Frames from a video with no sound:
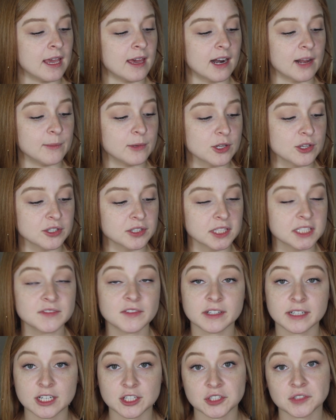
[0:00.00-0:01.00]
I've been using this
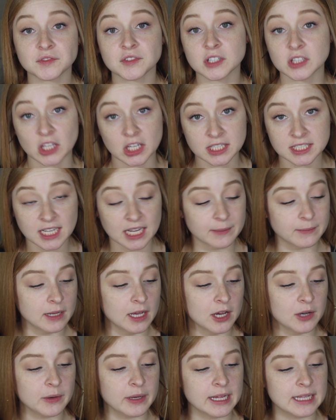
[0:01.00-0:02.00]
foundation for a long time
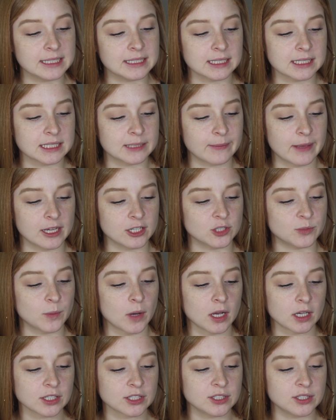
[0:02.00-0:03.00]
now. It's the
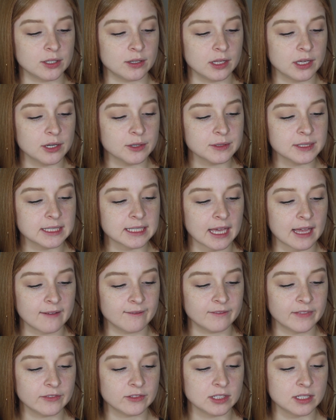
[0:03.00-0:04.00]
Smashbox Studio Skin
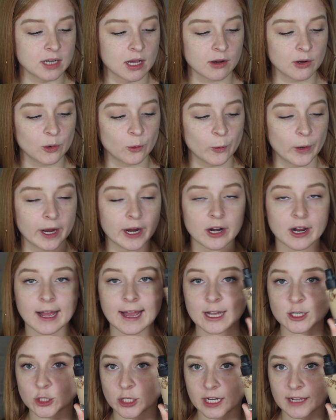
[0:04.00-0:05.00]
15-Hour Wear
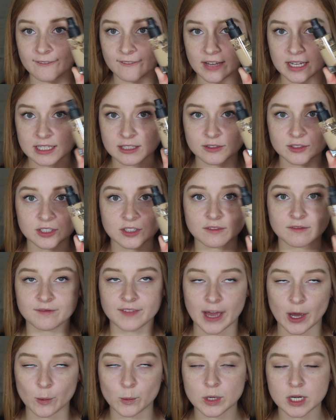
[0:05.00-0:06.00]
Hydrating
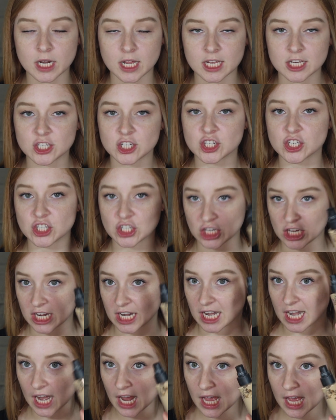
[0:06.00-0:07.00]

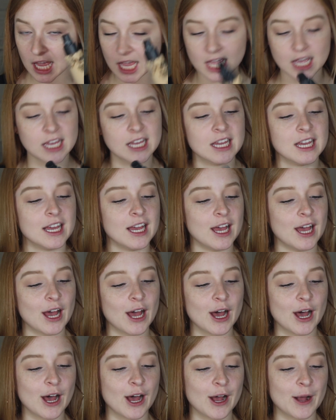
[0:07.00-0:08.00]
Foundation,
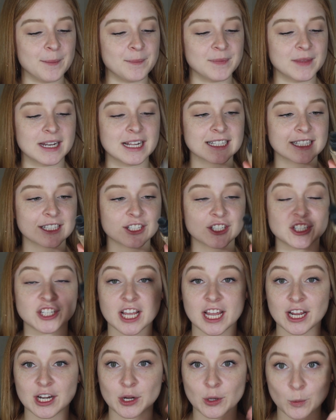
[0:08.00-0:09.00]
and it's in
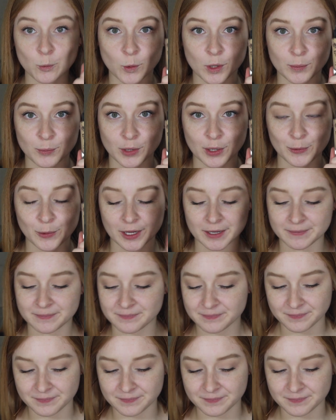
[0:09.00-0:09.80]
shade 1.1.